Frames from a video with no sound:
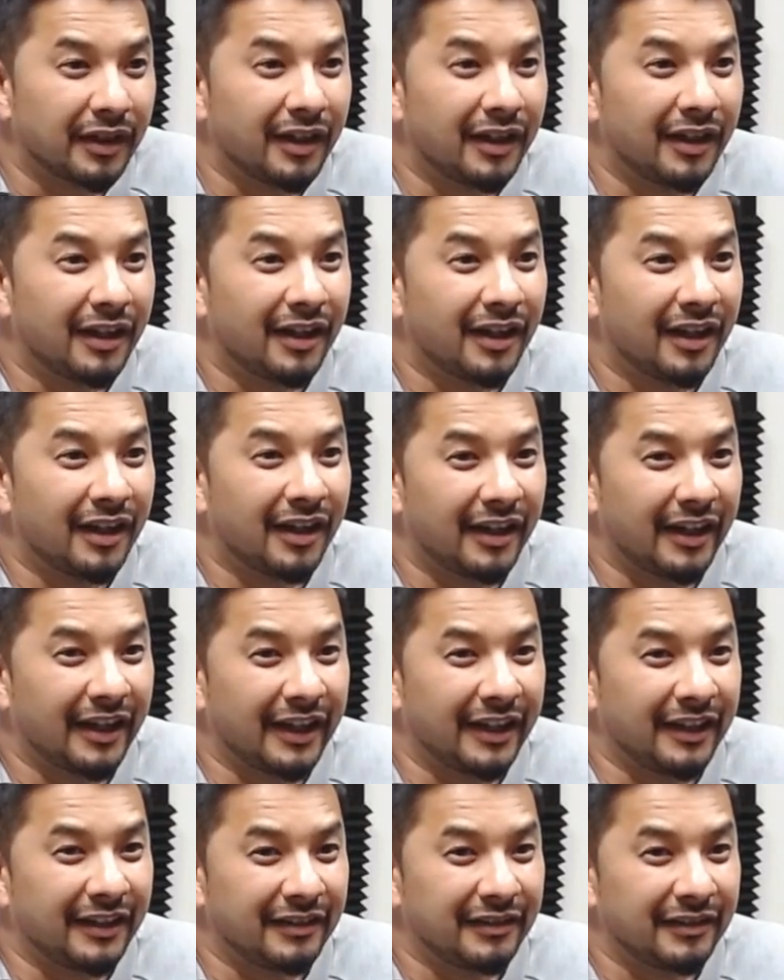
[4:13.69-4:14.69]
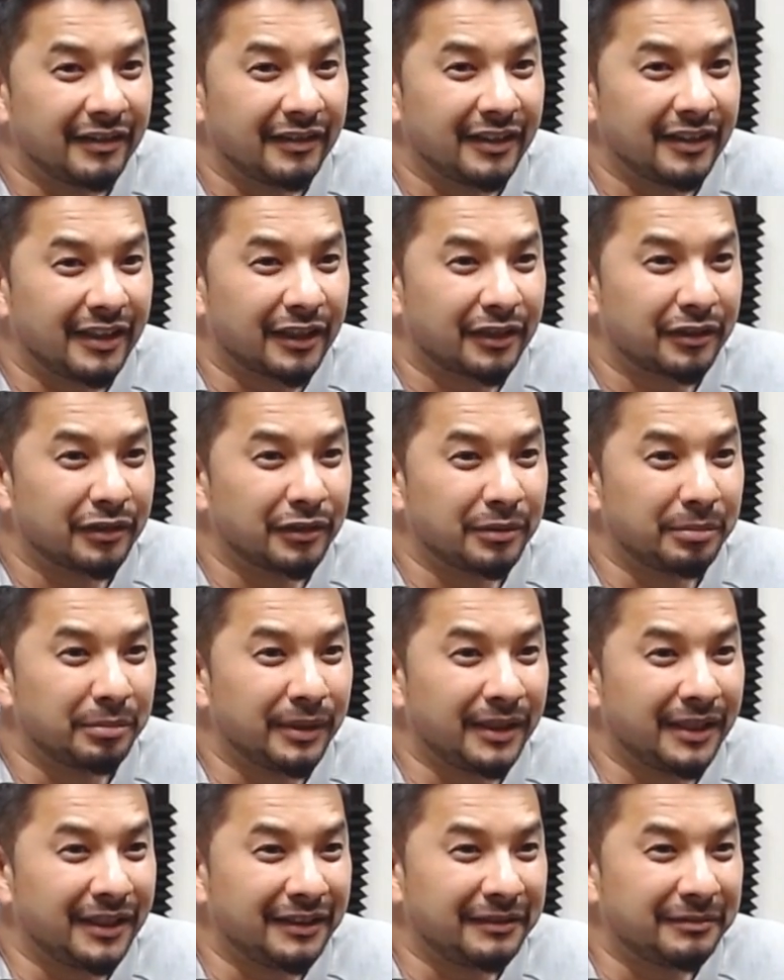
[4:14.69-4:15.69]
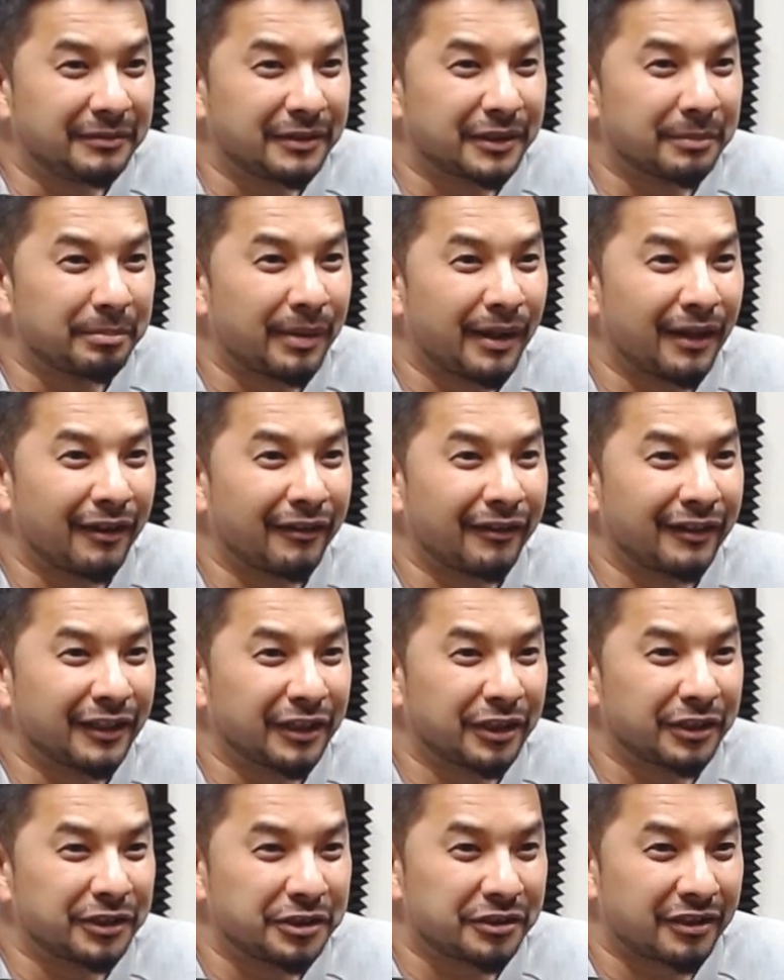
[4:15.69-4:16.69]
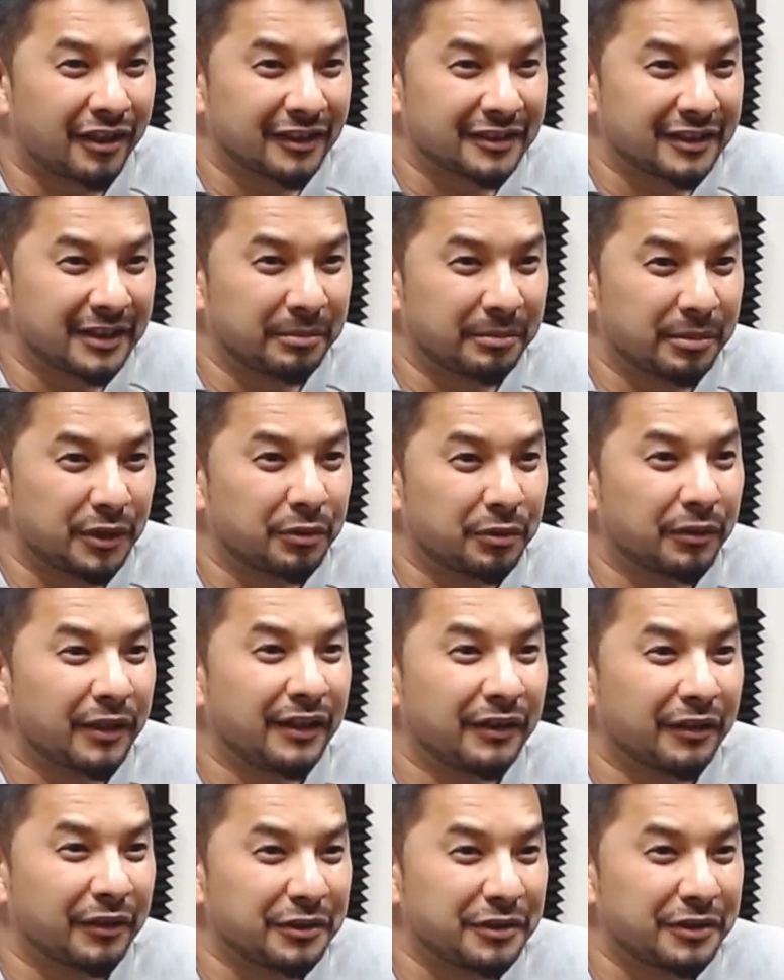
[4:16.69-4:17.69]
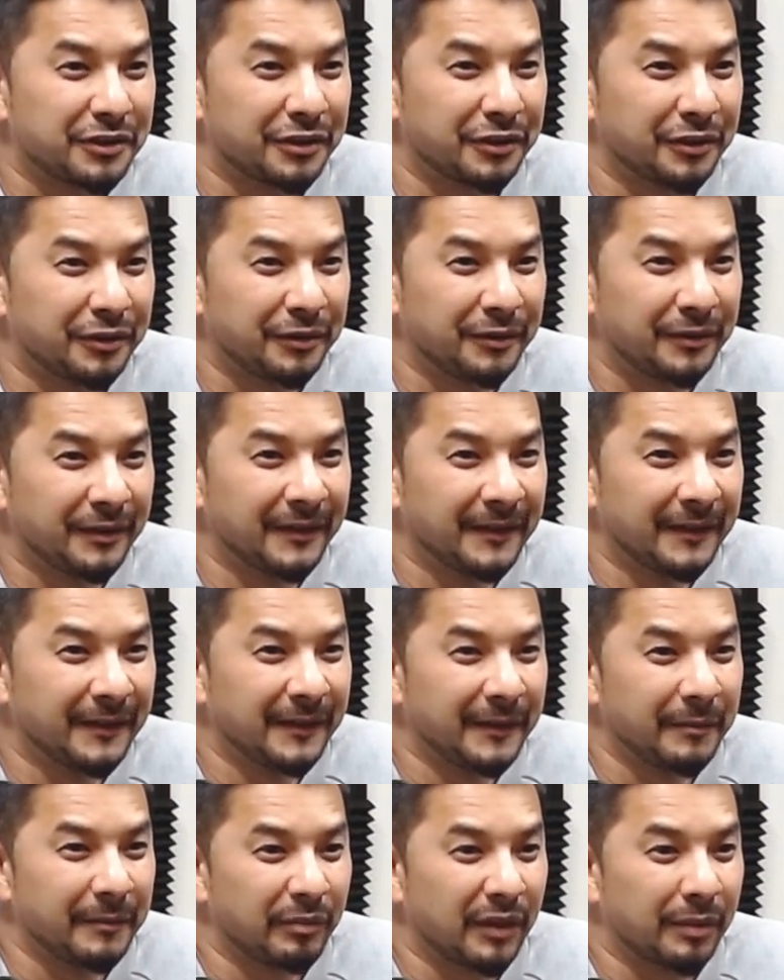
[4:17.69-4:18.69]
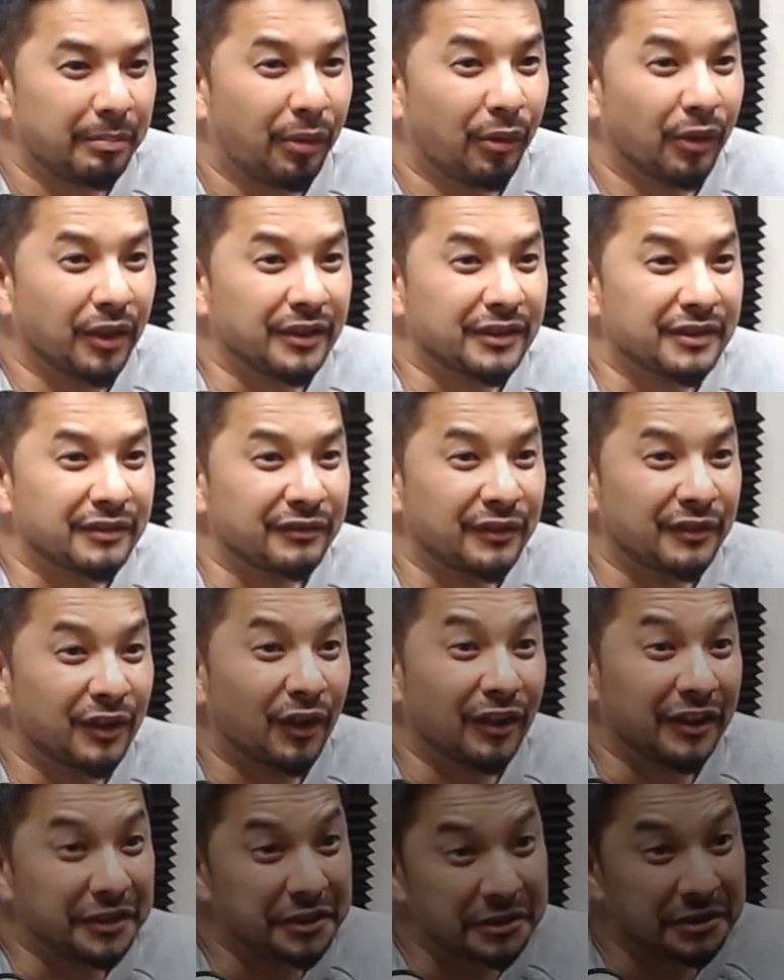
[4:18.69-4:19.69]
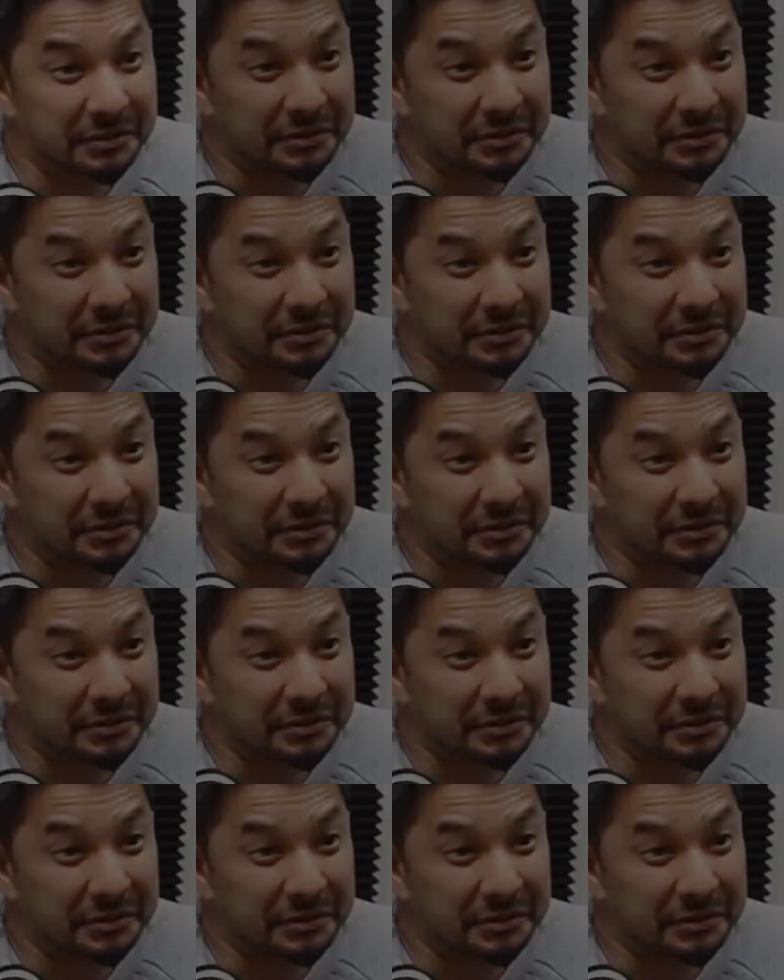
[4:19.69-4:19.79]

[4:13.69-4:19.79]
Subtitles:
And it could be comparing and contrasting between those two points of knowledge.